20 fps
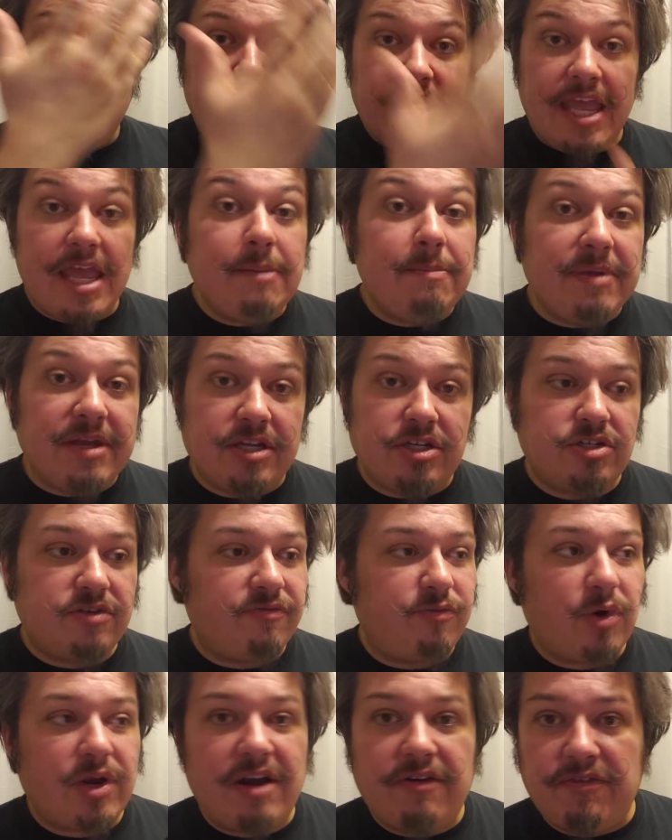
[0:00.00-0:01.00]
image
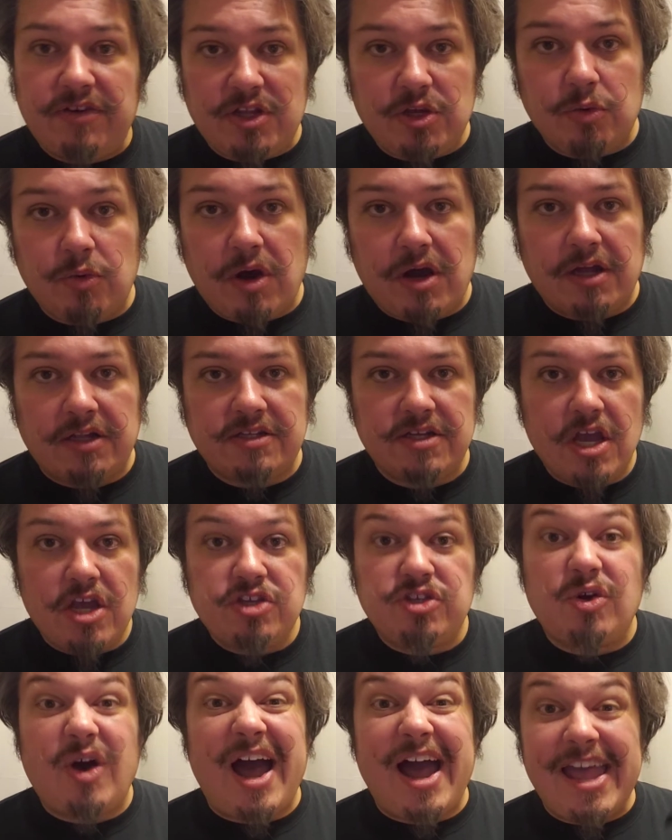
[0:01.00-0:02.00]
of whatever you want.
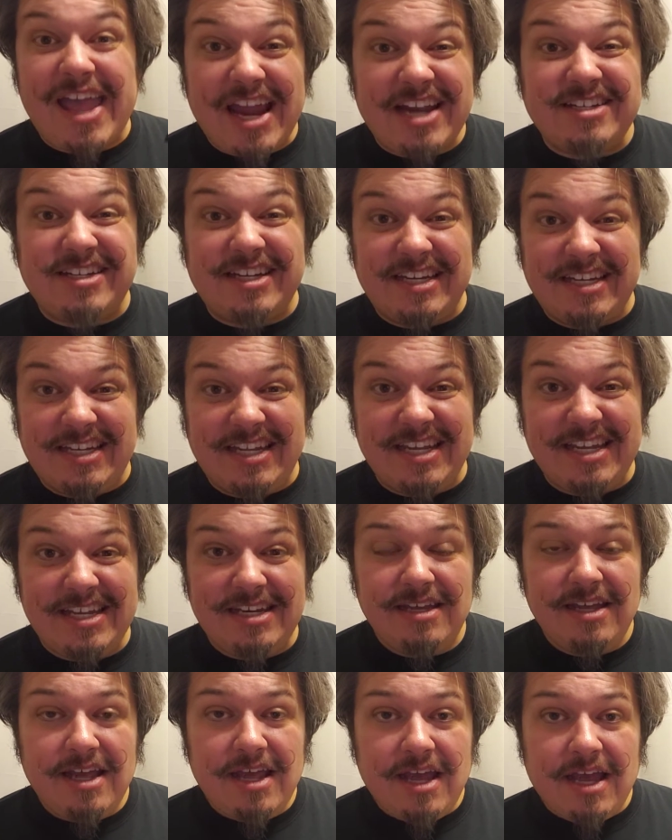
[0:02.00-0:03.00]
So I actually
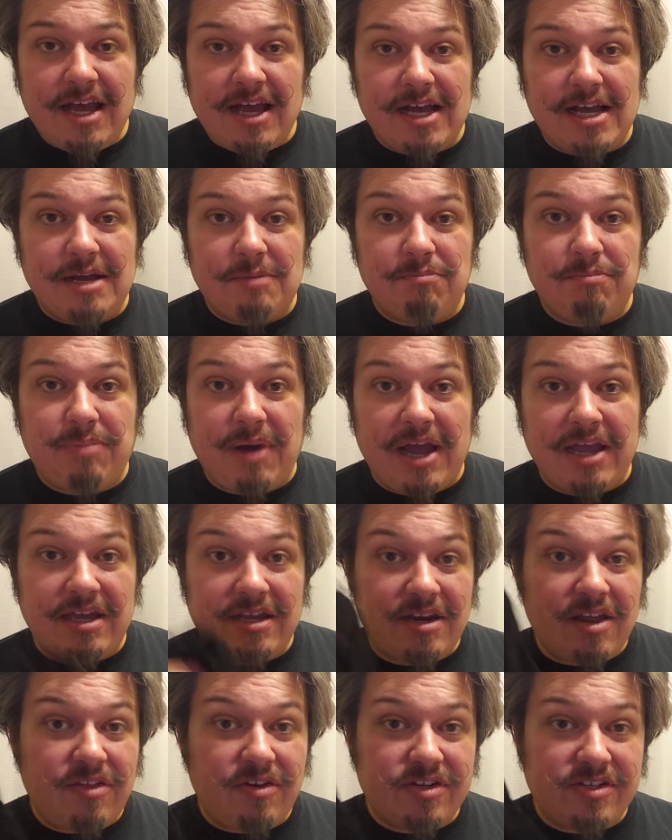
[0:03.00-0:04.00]
did buy
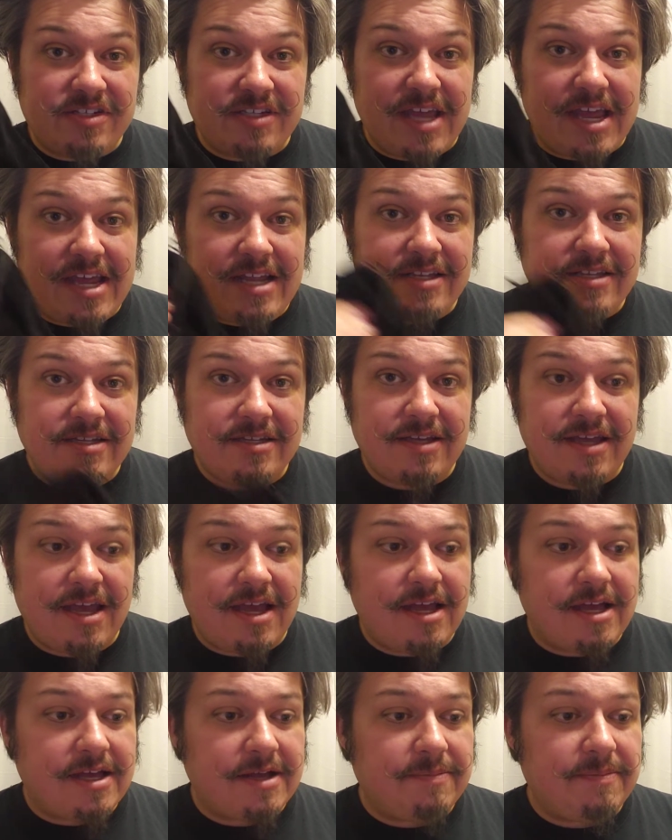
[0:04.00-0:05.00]
another set,
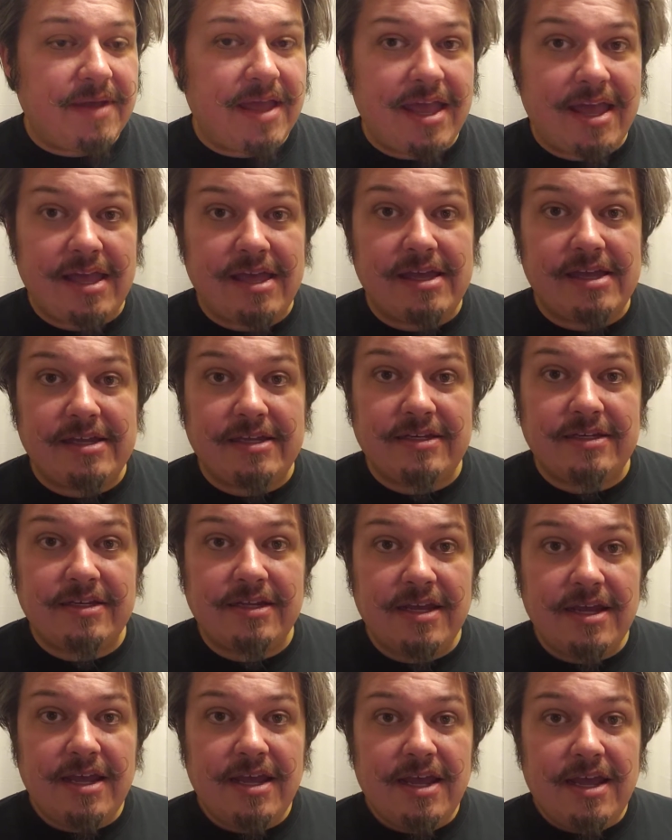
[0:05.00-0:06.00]
and
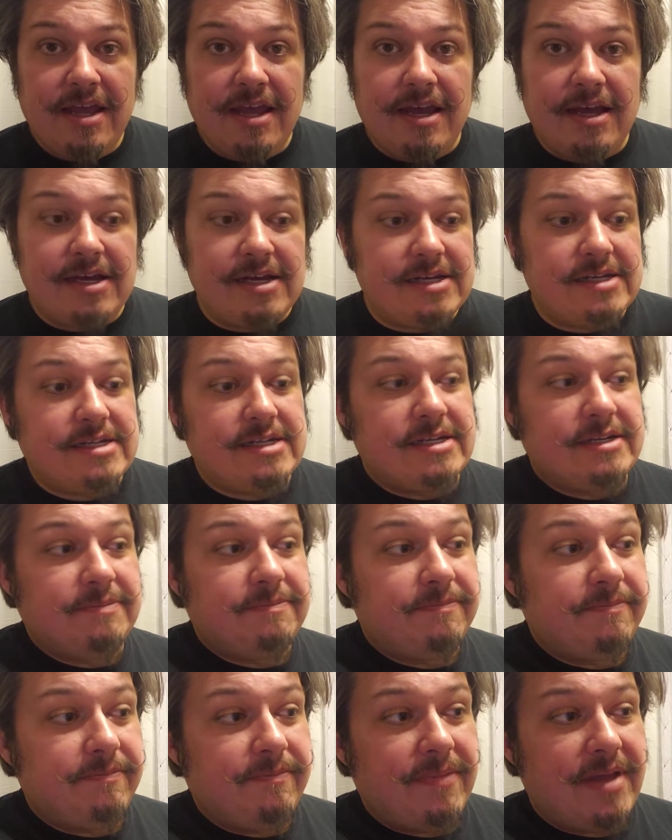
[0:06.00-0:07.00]

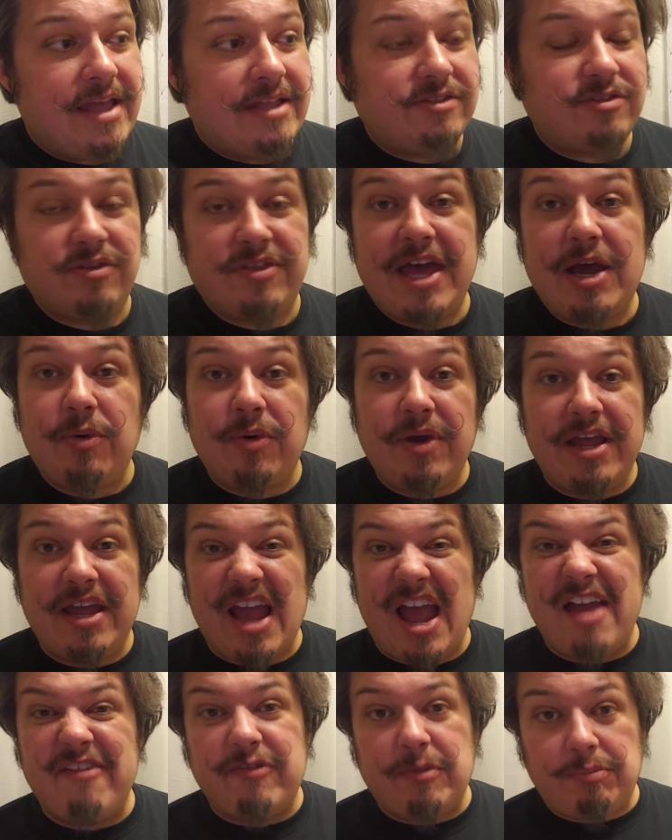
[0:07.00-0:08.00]
so that way
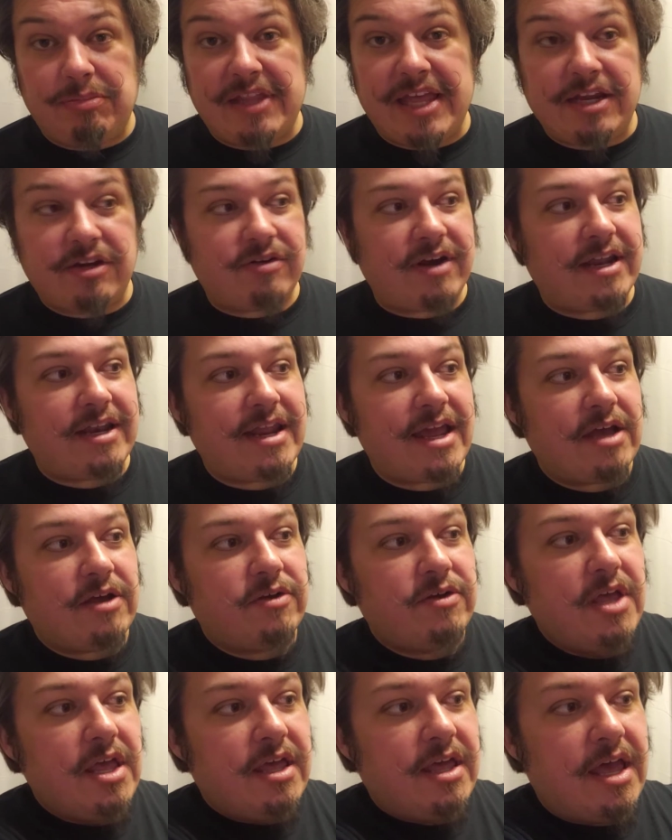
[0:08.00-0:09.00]
I have it blank right
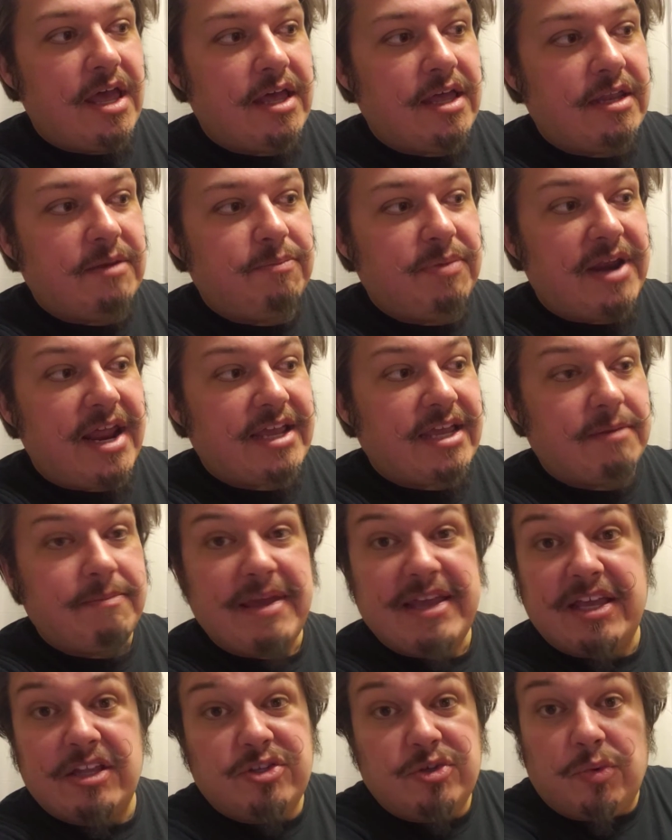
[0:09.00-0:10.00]
now, but I can
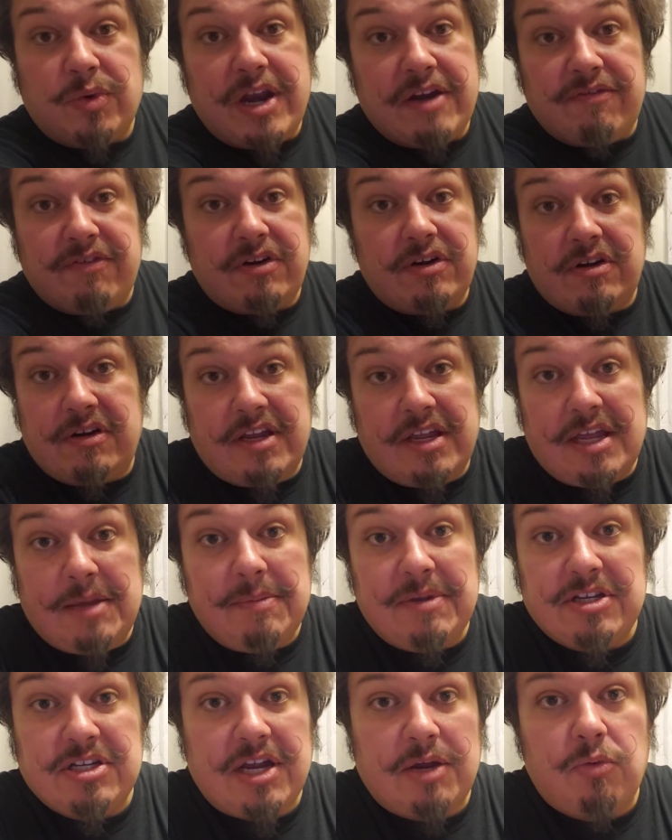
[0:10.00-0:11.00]
make it to whatever
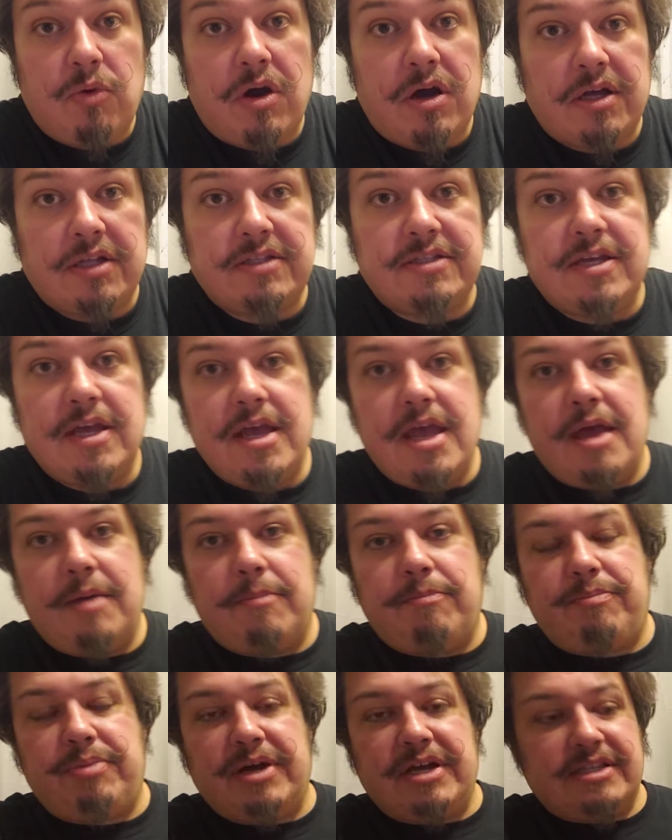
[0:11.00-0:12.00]
image I want.
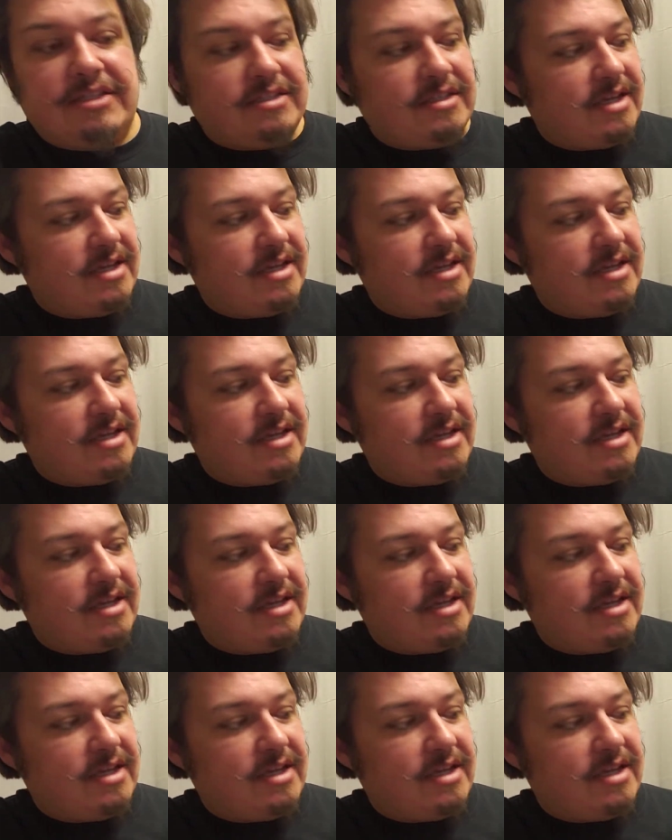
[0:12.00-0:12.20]
But